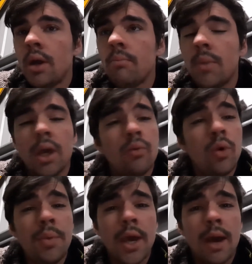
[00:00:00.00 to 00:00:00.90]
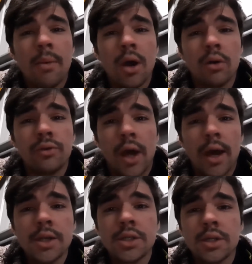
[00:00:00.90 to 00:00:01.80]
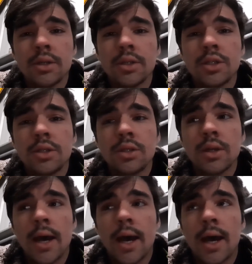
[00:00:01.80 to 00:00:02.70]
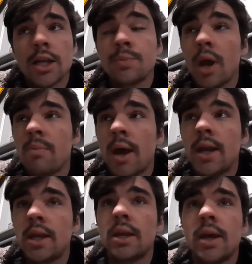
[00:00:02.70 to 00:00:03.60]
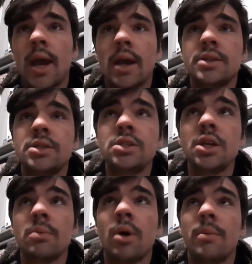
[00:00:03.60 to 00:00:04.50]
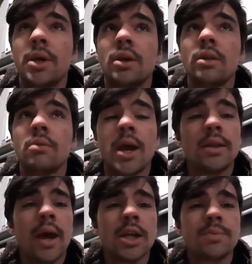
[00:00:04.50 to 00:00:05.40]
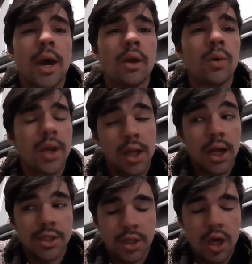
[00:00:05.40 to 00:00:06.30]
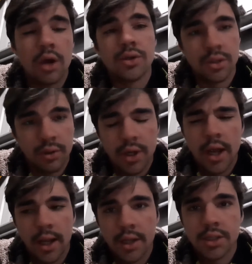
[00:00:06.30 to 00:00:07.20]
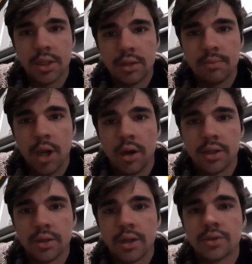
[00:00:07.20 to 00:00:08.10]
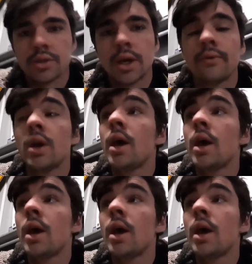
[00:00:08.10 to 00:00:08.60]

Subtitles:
me ripping out my old dash, spray painting it and sticker bombing the main dash panel where your cluster goes and all your air conditioning components and all that sort of stuff.